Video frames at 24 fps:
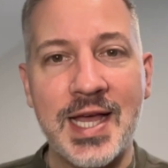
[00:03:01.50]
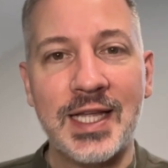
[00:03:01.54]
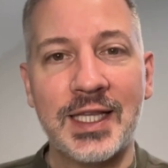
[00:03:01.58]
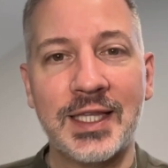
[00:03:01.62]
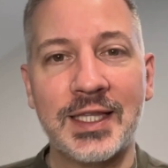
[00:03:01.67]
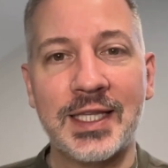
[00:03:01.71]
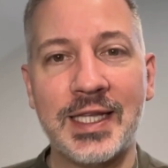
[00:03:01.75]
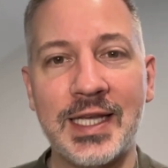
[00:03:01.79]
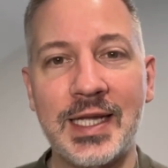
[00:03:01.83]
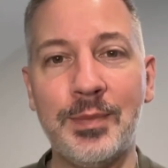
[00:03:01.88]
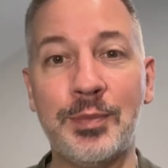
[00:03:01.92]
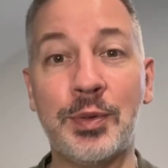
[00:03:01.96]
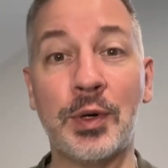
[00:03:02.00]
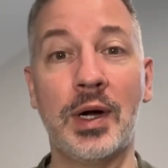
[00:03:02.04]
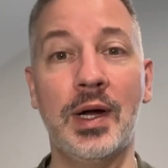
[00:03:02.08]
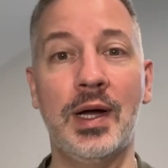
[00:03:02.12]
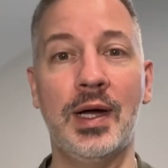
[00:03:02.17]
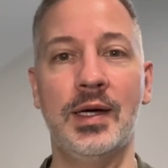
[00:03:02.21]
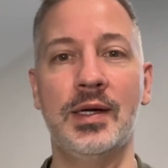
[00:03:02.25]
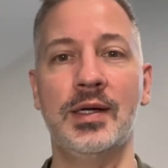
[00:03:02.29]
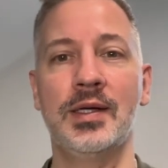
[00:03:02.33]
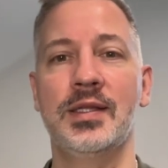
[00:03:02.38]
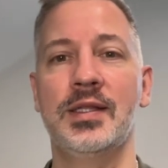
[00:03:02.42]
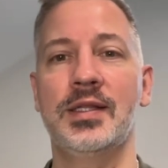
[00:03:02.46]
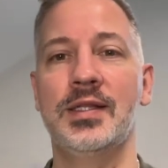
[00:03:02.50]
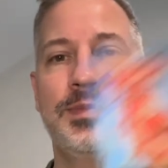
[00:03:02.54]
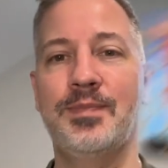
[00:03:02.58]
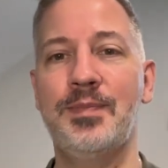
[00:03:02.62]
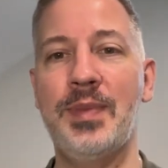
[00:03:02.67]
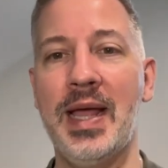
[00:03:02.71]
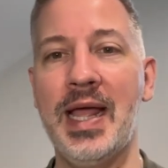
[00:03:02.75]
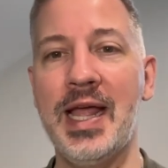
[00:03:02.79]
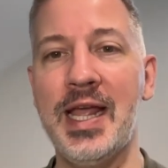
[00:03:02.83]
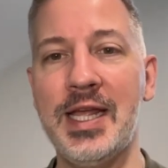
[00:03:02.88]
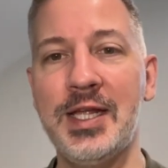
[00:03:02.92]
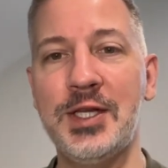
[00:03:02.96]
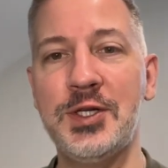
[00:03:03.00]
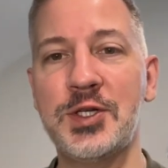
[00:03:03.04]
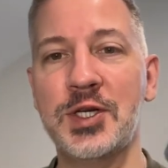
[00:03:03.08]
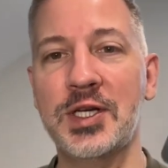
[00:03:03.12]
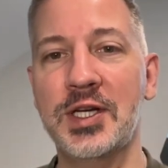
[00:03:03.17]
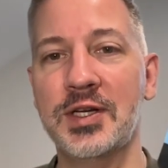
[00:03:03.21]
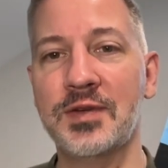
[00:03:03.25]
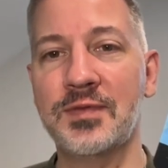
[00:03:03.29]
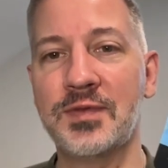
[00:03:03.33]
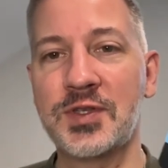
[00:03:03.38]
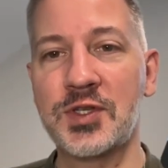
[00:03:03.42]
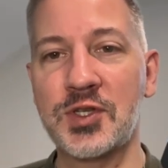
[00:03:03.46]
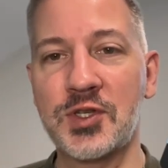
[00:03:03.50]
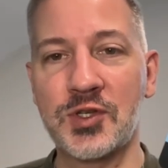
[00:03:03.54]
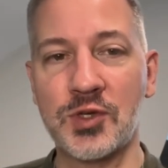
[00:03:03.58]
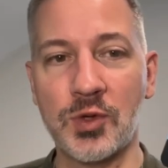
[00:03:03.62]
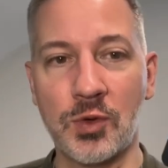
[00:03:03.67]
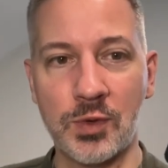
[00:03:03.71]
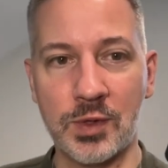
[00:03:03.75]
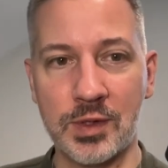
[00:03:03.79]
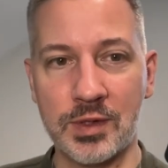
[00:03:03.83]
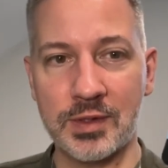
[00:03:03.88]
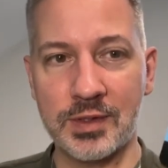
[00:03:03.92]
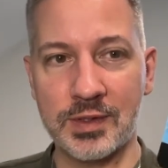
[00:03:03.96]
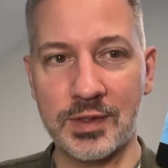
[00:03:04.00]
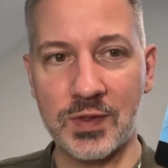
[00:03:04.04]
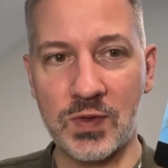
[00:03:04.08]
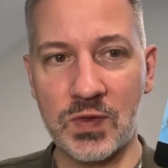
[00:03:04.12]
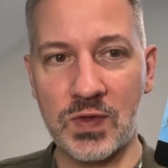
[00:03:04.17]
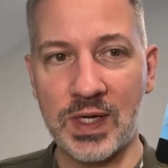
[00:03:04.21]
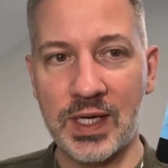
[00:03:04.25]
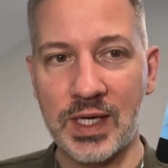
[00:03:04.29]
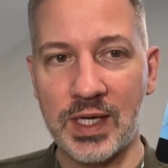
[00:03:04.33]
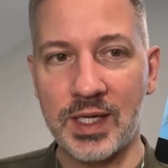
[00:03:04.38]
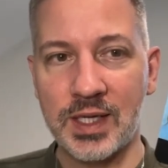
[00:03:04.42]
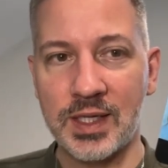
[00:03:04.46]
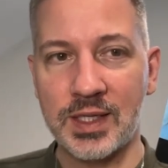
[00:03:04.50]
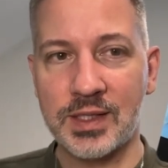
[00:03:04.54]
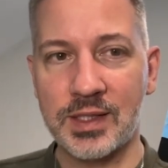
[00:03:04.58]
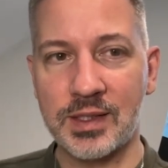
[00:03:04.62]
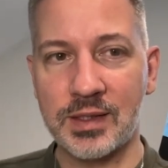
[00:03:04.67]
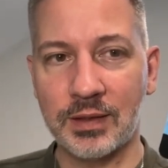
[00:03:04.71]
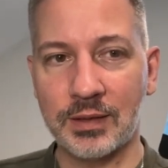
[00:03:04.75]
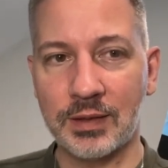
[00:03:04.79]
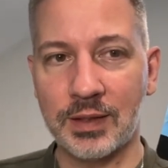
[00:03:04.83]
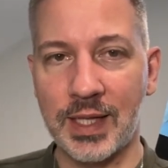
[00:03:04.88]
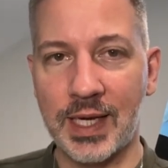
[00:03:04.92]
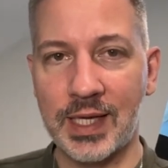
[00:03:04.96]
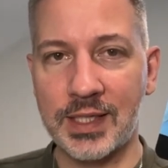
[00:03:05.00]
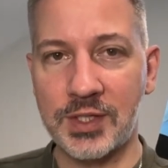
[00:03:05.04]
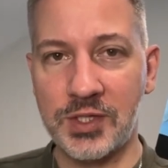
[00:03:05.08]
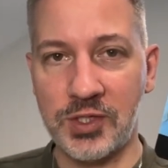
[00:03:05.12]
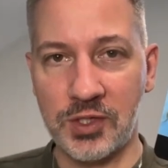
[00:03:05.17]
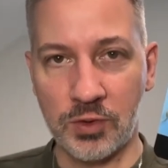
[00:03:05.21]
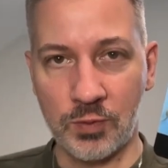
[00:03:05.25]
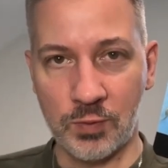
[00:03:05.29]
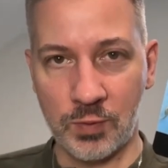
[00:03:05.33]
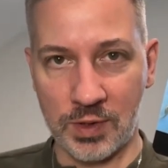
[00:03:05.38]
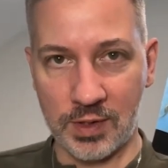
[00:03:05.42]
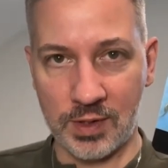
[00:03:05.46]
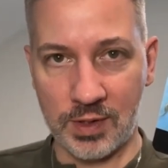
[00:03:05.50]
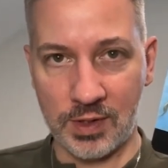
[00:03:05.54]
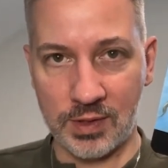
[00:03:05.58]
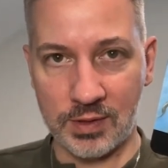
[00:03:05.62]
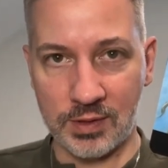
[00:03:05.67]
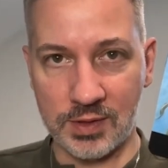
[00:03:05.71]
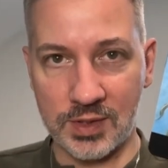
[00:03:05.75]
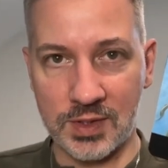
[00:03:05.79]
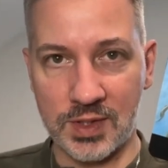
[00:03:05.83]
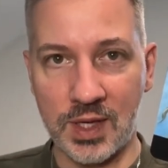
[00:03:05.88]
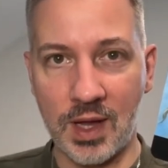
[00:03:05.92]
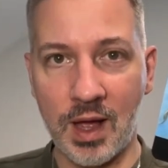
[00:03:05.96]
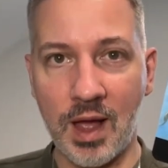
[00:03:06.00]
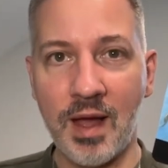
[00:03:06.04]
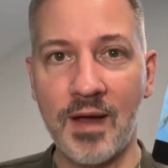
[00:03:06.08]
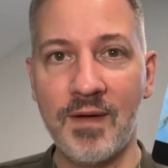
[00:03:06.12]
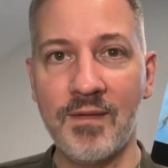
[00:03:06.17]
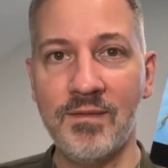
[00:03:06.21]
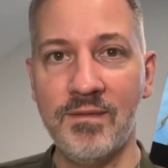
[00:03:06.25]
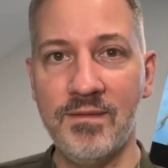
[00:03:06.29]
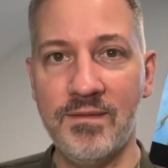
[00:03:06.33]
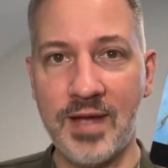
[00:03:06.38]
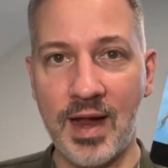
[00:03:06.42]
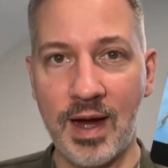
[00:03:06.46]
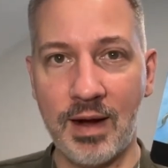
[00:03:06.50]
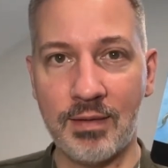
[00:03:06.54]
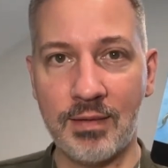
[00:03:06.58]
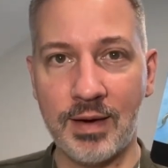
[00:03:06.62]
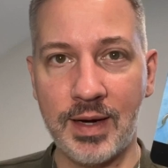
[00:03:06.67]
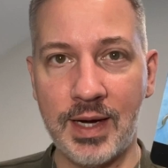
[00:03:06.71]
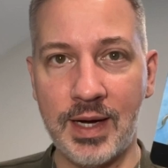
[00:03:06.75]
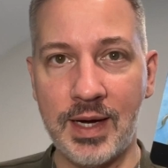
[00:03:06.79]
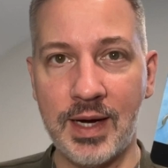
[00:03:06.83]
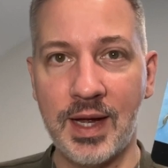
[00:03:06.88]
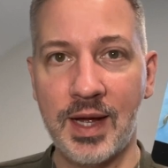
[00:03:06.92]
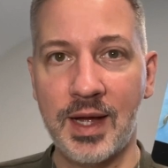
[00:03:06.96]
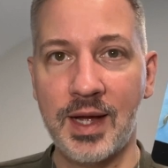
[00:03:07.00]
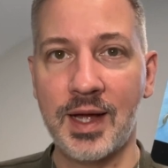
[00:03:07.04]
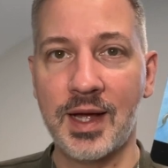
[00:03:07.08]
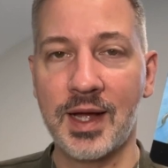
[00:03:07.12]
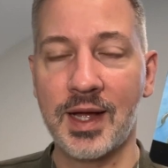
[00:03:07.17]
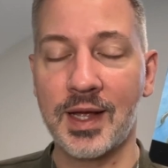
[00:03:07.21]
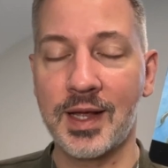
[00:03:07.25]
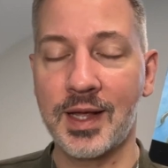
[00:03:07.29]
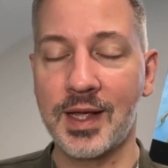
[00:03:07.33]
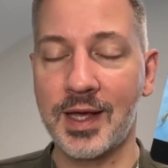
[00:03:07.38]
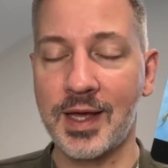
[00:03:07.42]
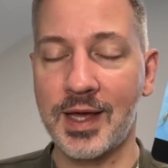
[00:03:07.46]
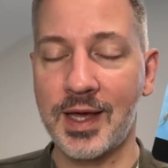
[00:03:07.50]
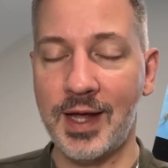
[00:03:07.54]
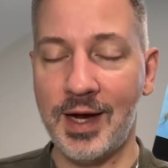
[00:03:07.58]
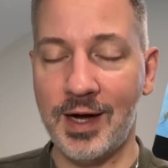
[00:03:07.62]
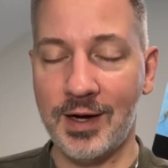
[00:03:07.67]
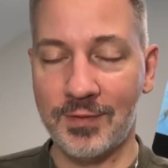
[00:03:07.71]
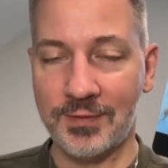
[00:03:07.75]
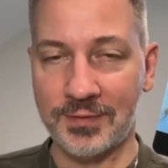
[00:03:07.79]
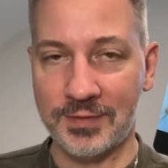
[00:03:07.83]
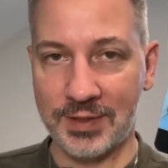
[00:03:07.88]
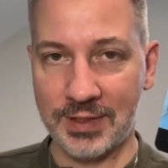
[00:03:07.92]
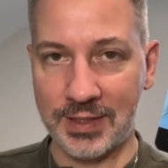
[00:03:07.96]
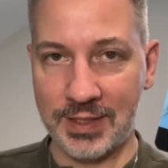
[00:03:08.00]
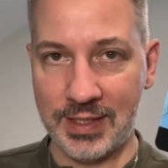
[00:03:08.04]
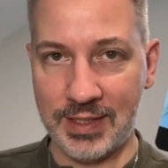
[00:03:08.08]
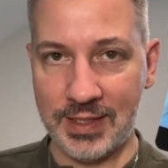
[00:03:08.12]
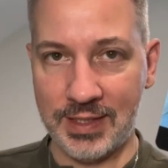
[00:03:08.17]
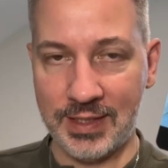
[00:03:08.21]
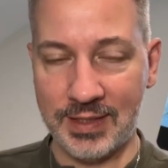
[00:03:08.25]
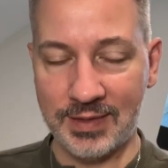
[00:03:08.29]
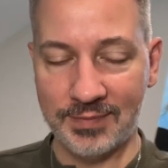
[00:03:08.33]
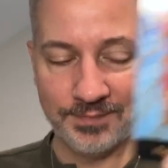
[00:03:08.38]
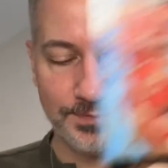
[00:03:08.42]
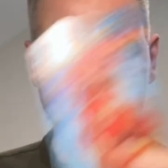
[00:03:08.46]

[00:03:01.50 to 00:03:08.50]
Libra, Page of Swords. Select your words very carefully.